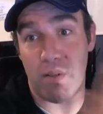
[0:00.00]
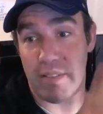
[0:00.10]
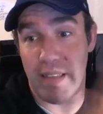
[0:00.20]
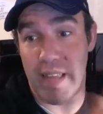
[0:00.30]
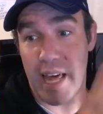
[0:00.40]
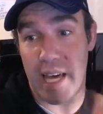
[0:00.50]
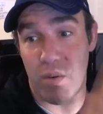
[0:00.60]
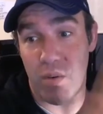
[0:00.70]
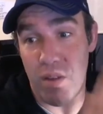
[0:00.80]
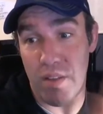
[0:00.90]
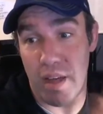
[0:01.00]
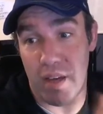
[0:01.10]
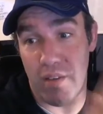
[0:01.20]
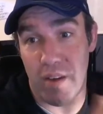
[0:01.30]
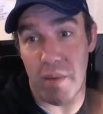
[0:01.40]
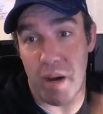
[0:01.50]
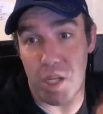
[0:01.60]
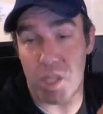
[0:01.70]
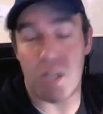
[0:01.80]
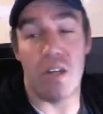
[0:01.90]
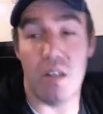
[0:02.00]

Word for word: So thank you, thank you very much.